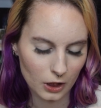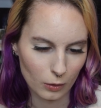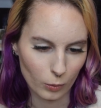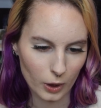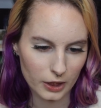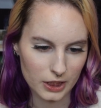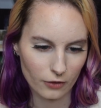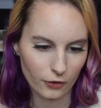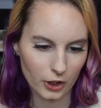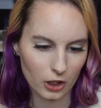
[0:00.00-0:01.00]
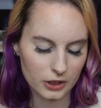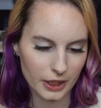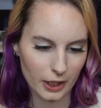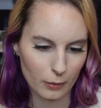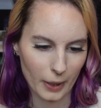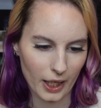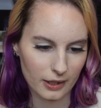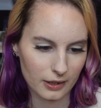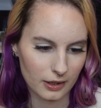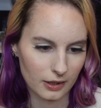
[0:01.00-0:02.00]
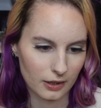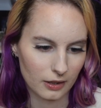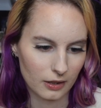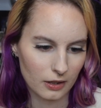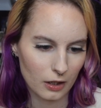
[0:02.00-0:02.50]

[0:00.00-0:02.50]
Well, they definitely got down pat the uh,